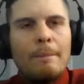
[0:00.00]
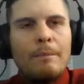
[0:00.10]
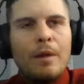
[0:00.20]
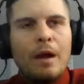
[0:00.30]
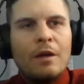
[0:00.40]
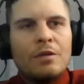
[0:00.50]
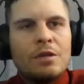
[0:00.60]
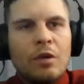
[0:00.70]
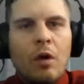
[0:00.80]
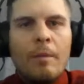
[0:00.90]
I used to
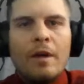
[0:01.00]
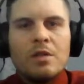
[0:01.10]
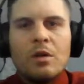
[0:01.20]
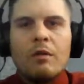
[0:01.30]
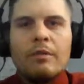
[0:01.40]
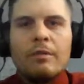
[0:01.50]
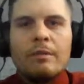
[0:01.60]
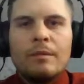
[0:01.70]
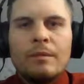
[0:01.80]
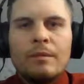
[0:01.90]
call myself
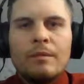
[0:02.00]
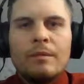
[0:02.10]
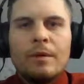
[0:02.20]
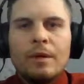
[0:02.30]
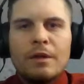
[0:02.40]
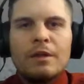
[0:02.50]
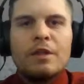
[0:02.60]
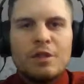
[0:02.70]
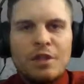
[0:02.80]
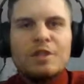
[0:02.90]
the
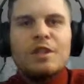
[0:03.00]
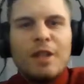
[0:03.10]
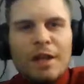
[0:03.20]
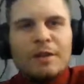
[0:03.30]
Kijiji King.